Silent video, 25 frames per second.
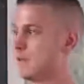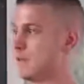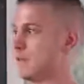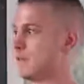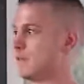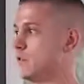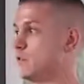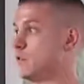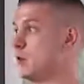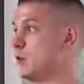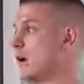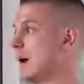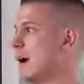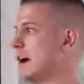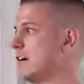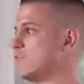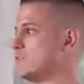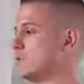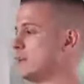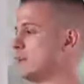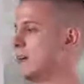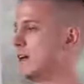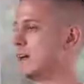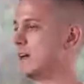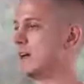But if you don't have
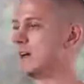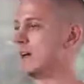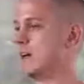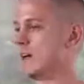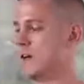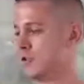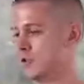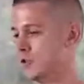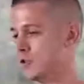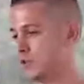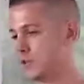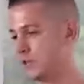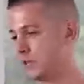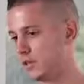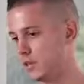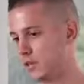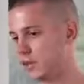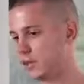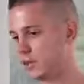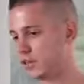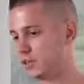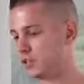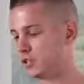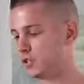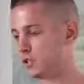one yet, then you can
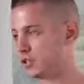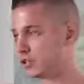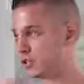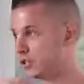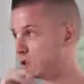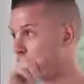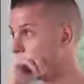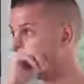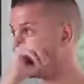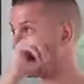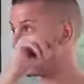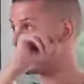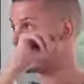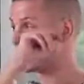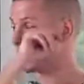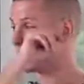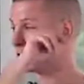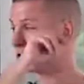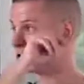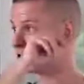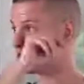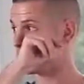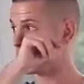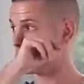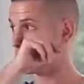literally just store that
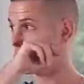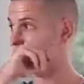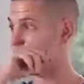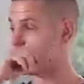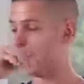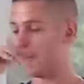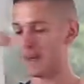picture,